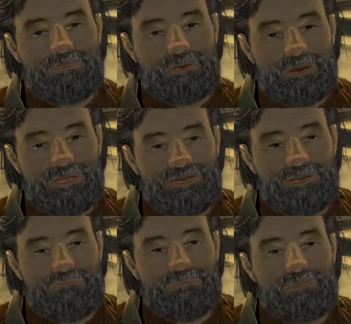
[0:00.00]
Lakes,
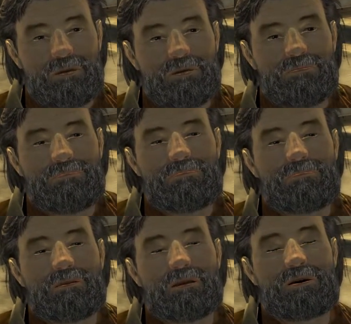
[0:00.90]
I mean.
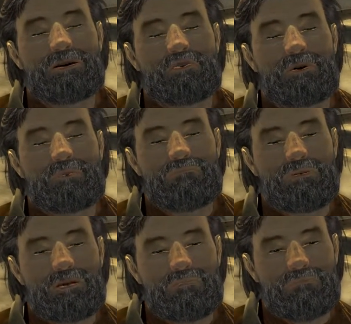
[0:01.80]
Natural or
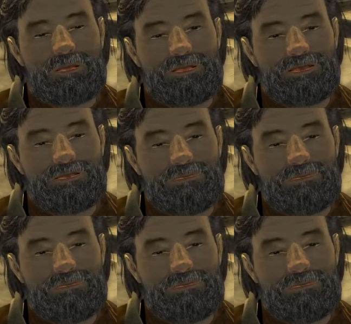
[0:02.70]
man-made.